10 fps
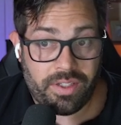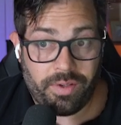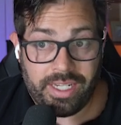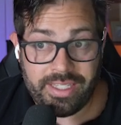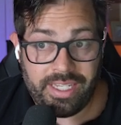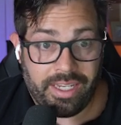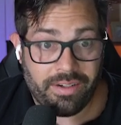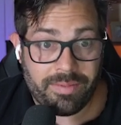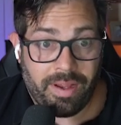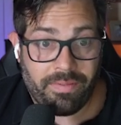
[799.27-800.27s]
So I can see
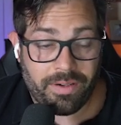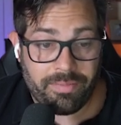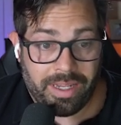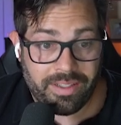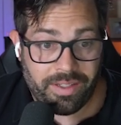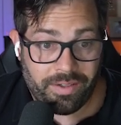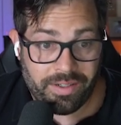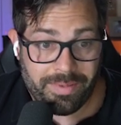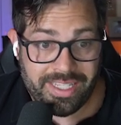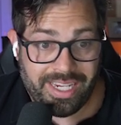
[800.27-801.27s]
here's my first milestone,
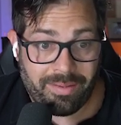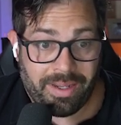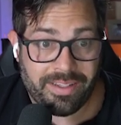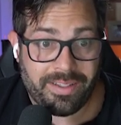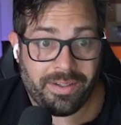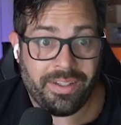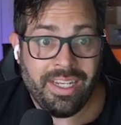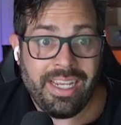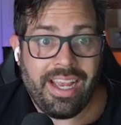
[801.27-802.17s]
here's my second milestone.